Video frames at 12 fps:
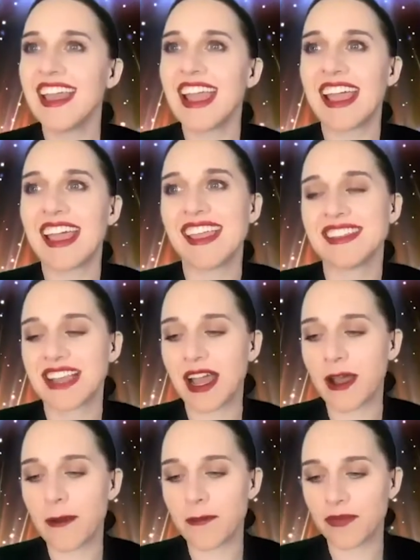and
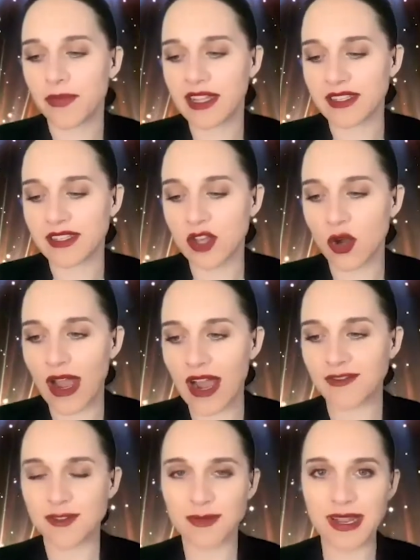um and so
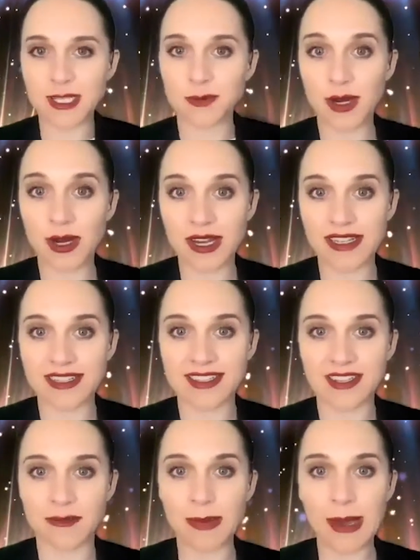after my experience
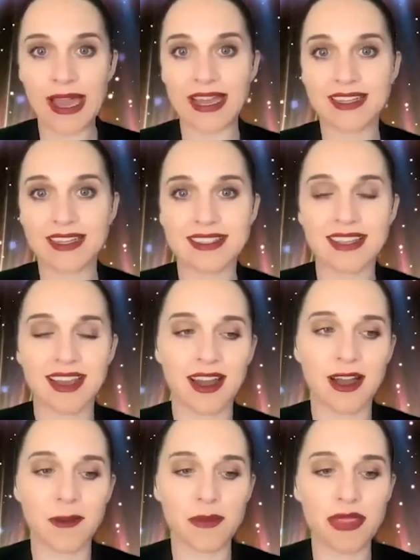on Becks
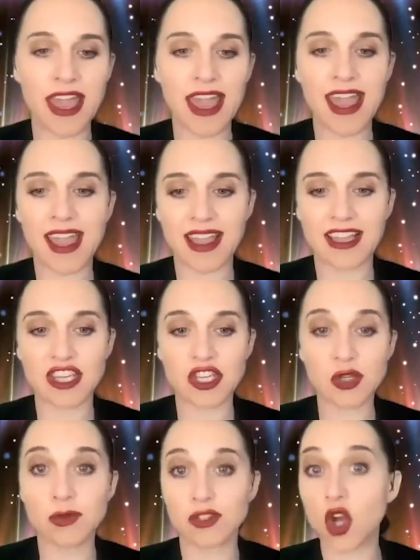um, they
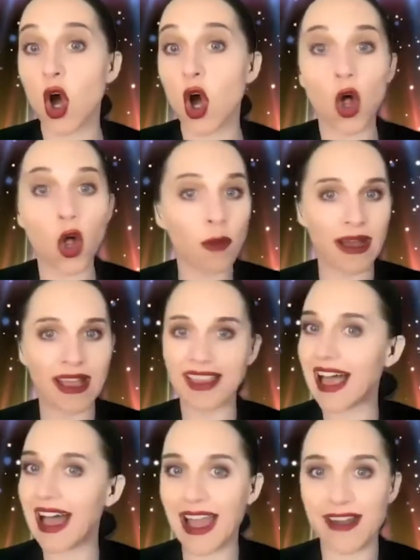used all my
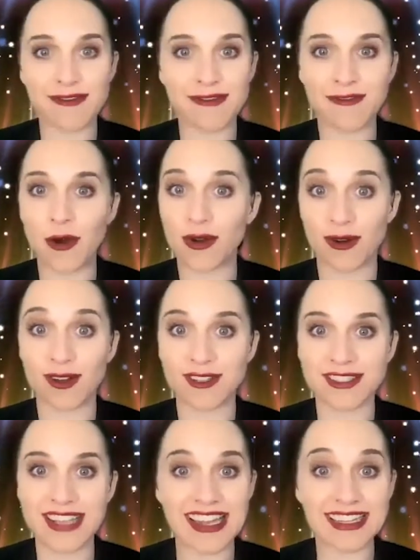live
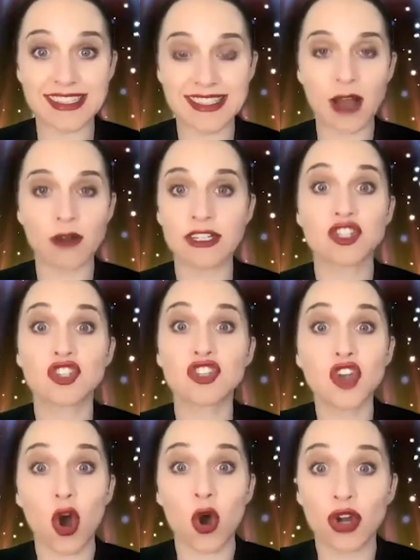vocals and it sounded
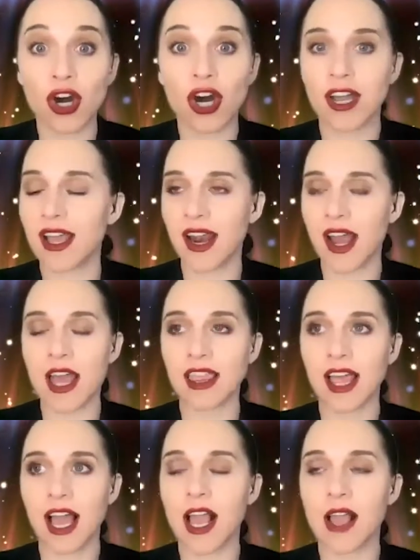so good and i
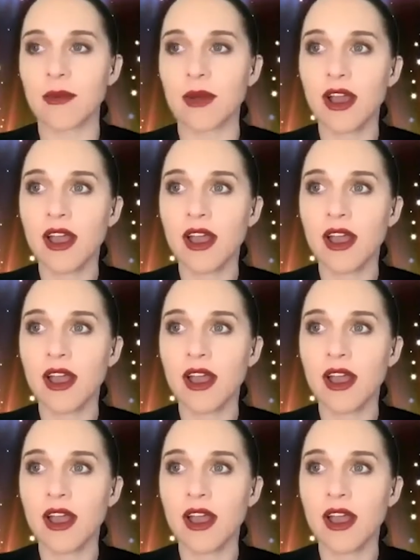i